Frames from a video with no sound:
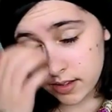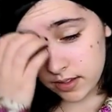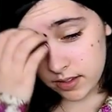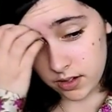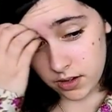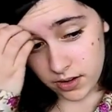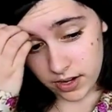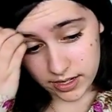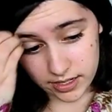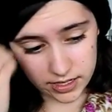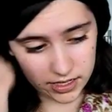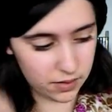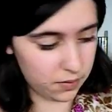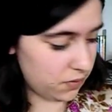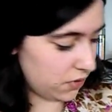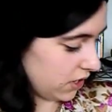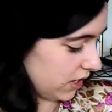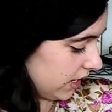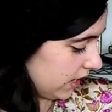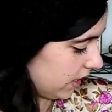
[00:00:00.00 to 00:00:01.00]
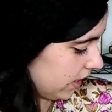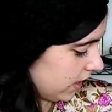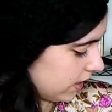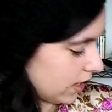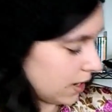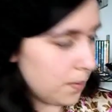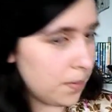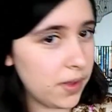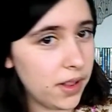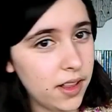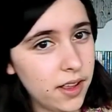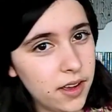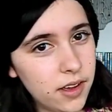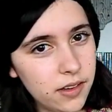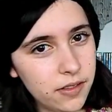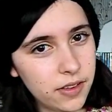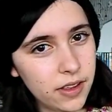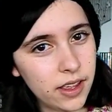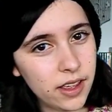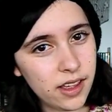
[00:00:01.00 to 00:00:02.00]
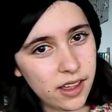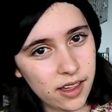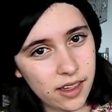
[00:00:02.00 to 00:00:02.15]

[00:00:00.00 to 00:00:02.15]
So I did bring a couple of